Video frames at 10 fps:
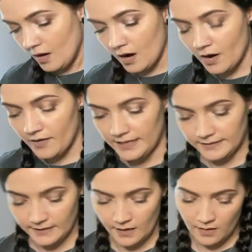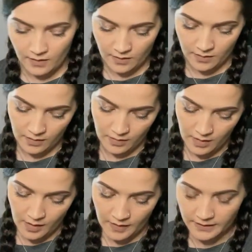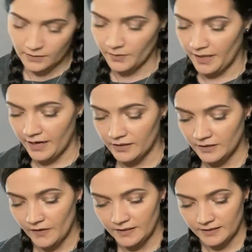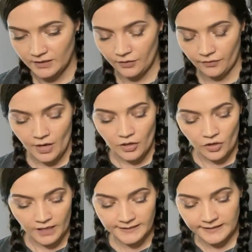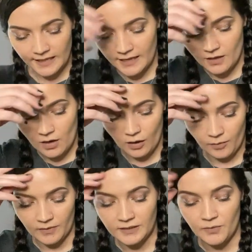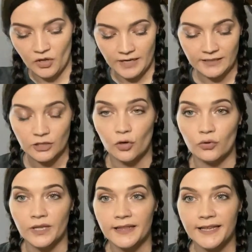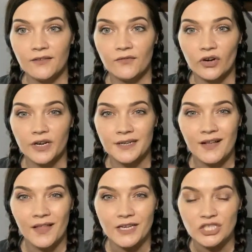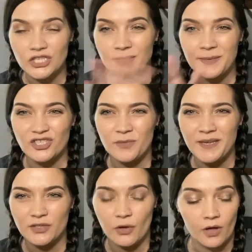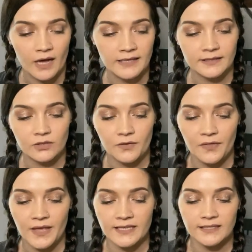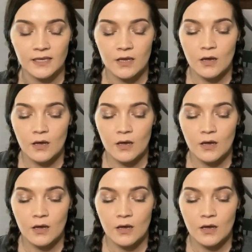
All right. This is one of Aaron's finds too. You guys like, um, some of you guys know Lillian Vernon collections. She makes all kinds of little things.